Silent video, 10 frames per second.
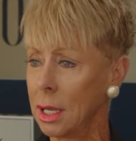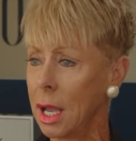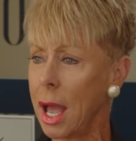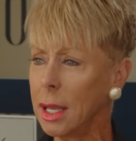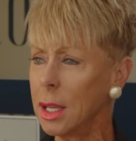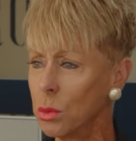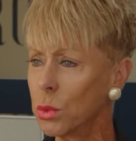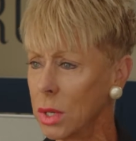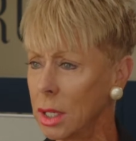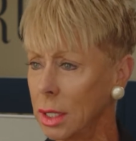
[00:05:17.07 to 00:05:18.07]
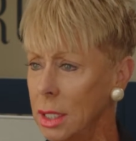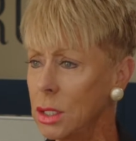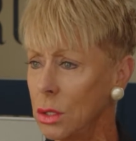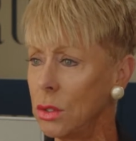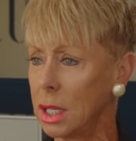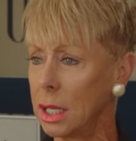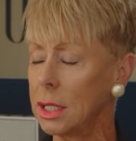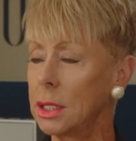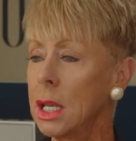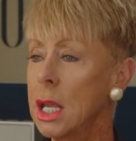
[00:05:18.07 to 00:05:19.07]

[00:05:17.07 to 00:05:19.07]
I can really do this.